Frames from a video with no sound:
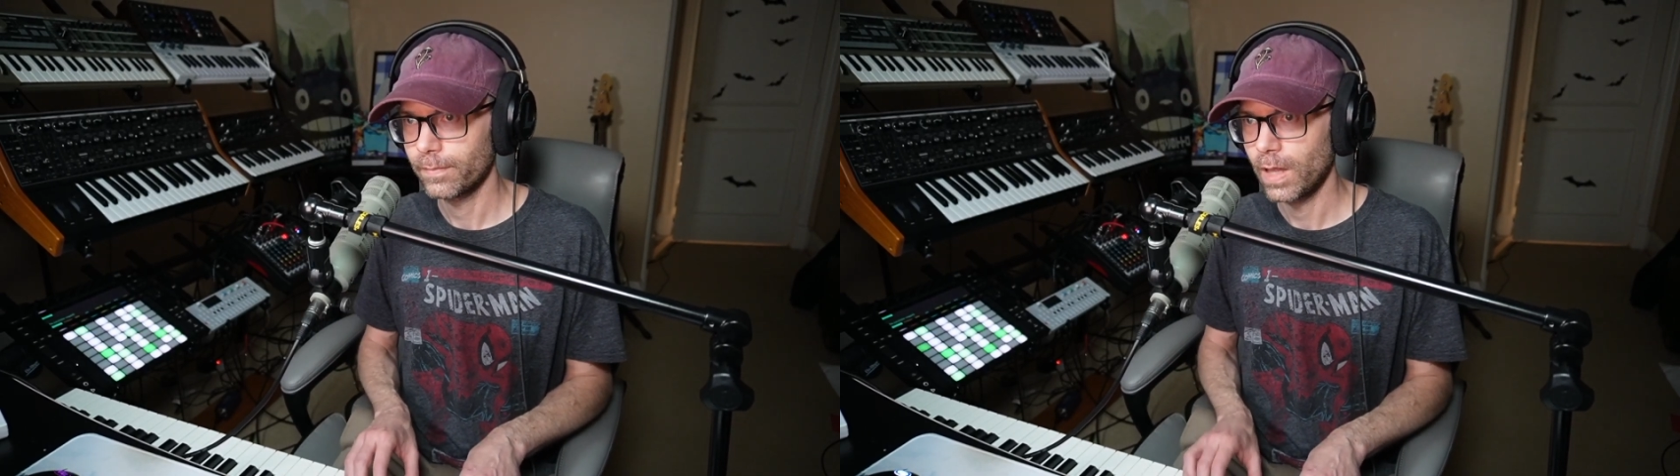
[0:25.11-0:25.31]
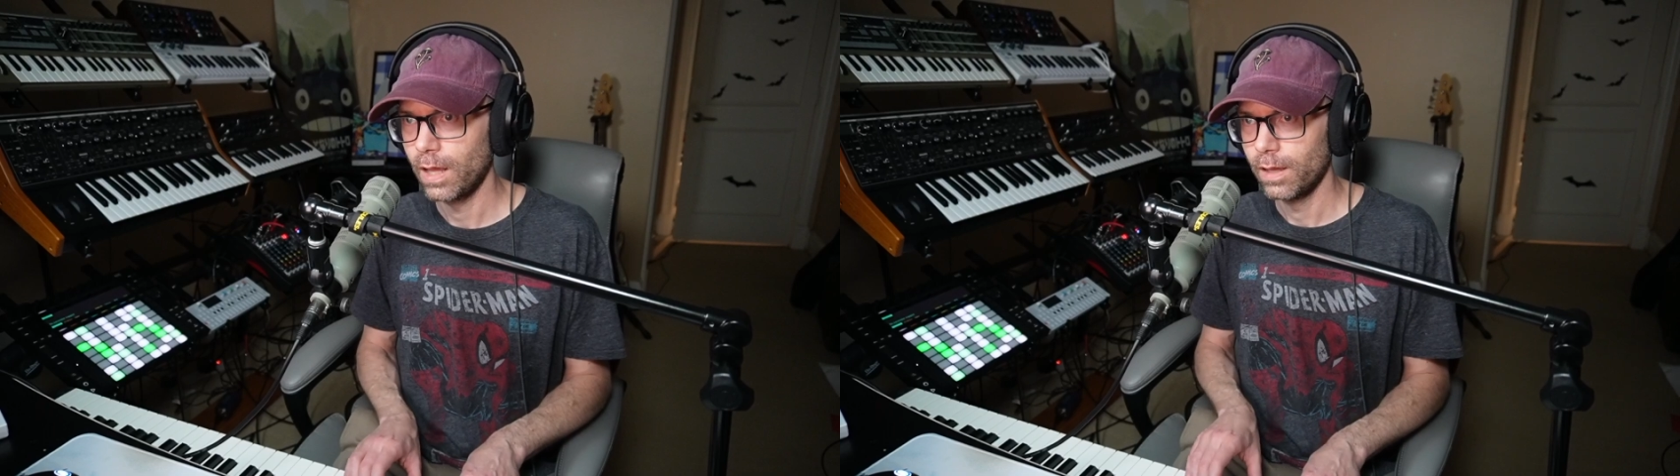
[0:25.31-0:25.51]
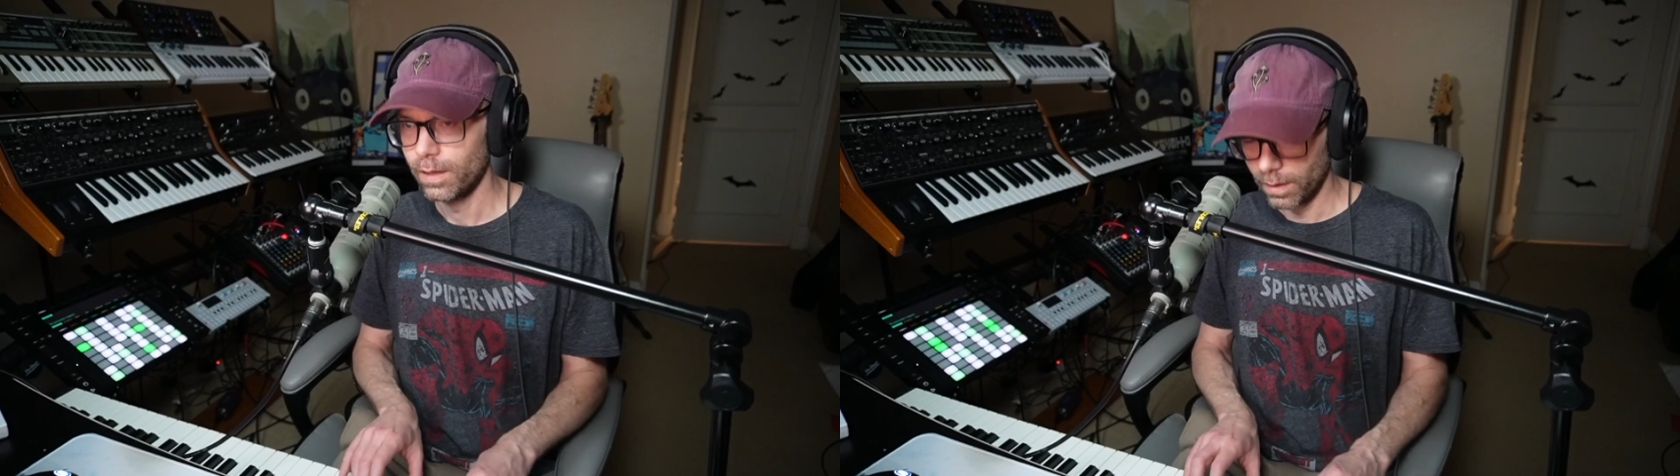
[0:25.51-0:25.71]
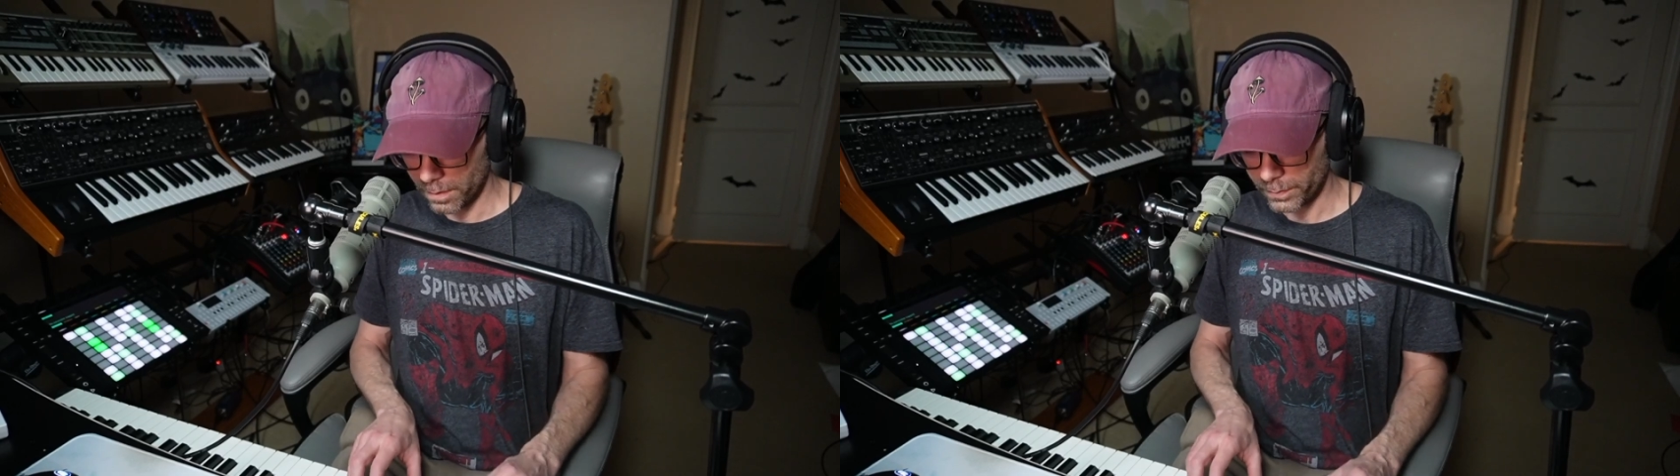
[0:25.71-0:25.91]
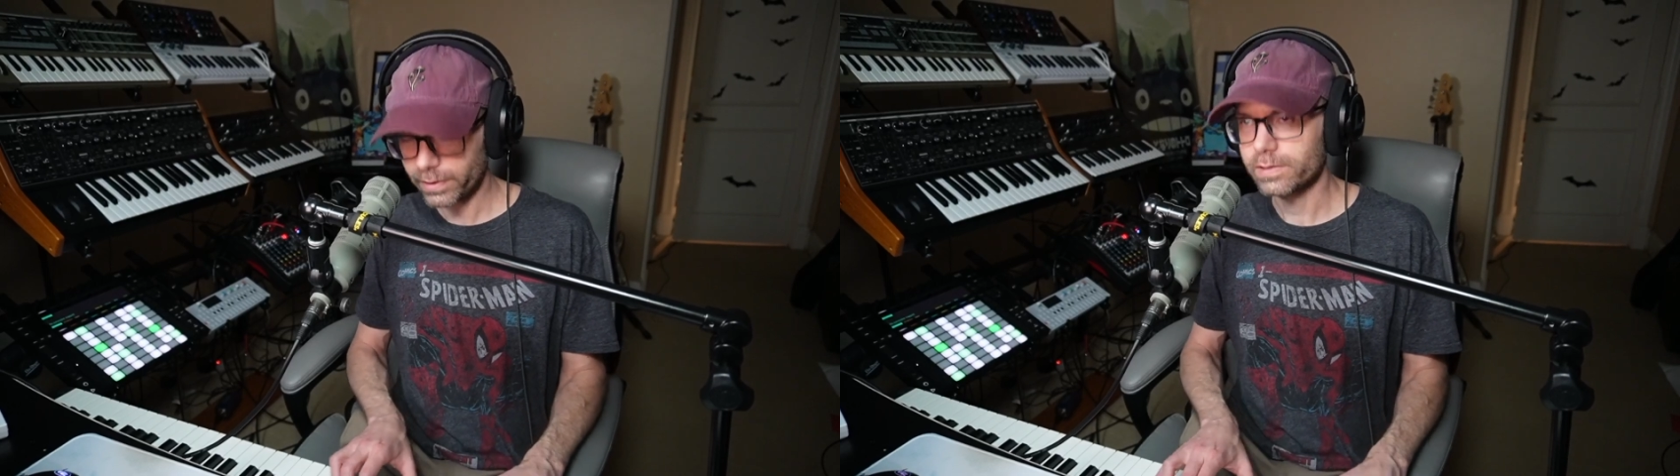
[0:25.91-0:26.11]

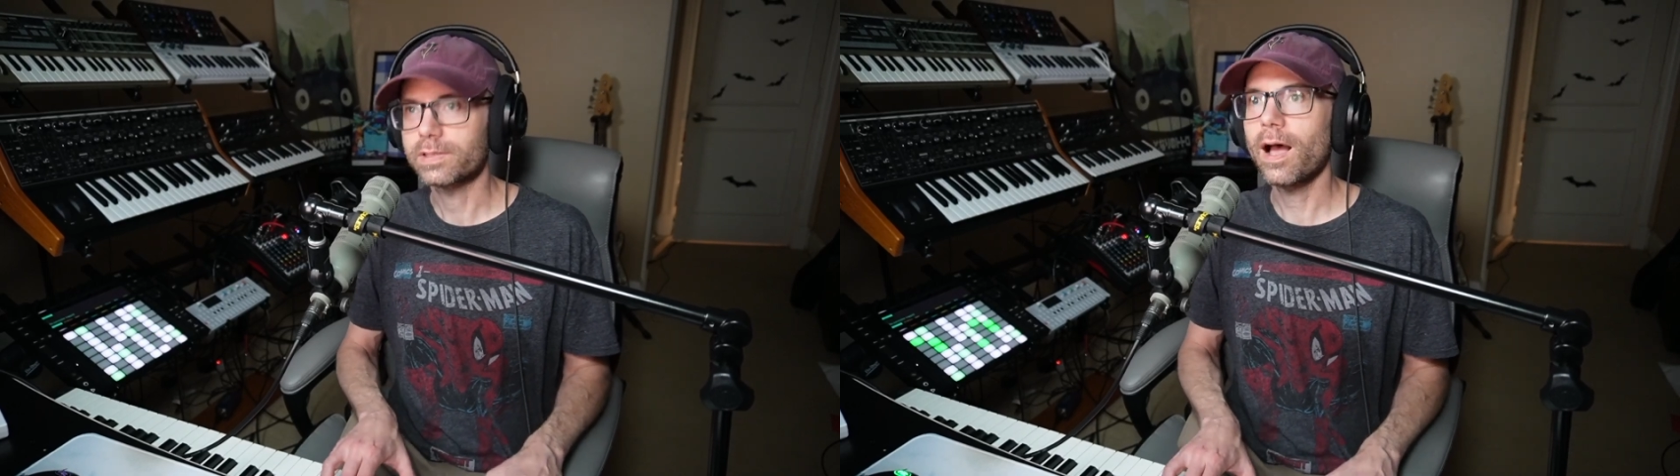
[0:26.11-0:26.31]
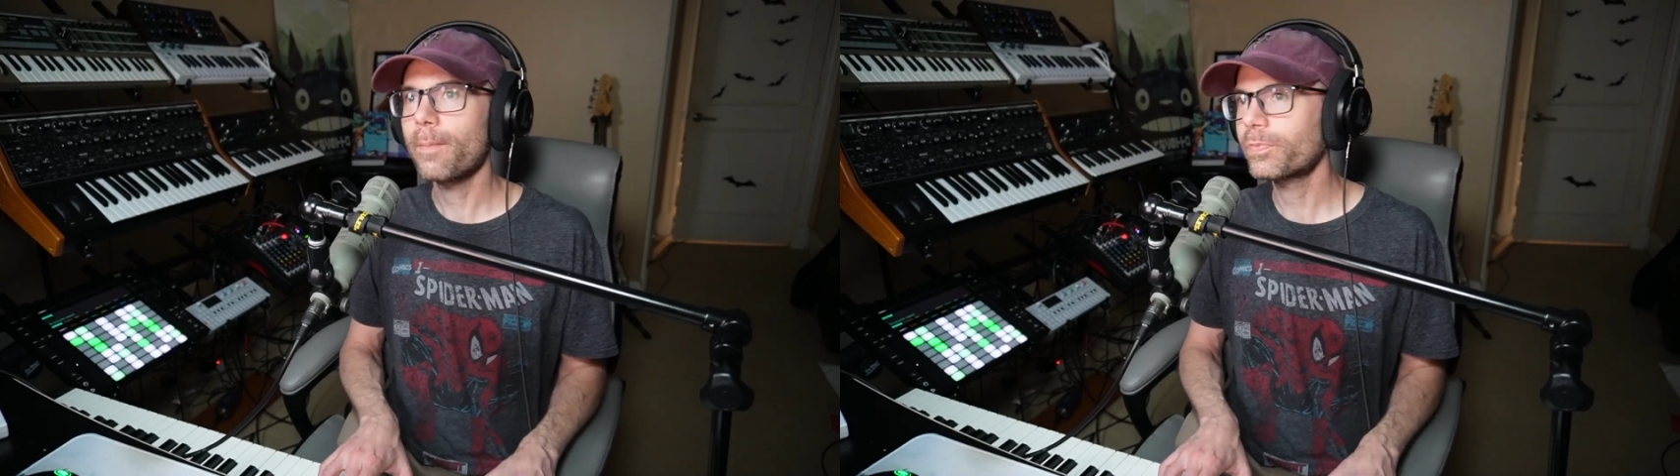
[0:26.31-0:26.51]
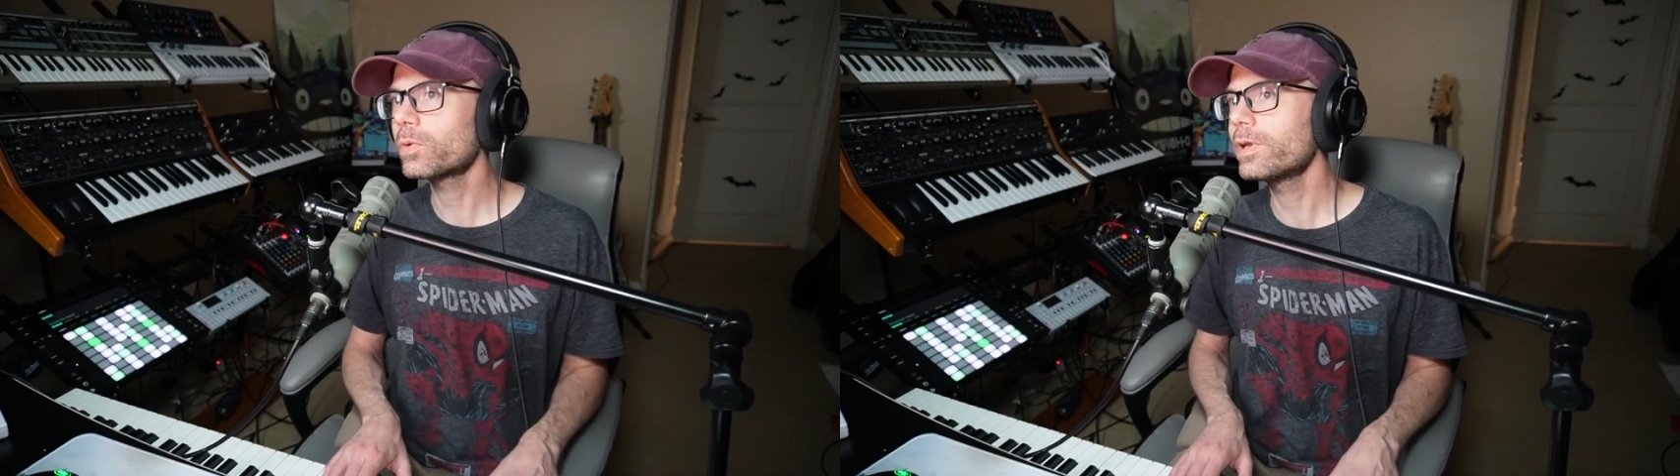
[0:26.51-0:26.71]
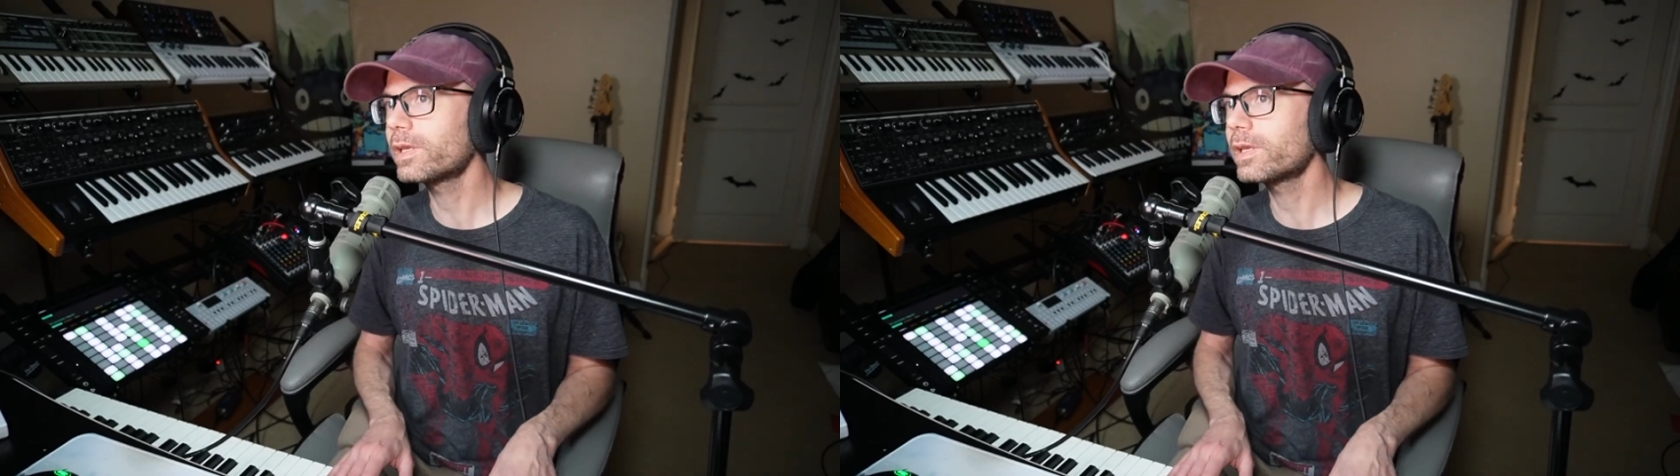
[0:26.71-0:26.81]
But the top three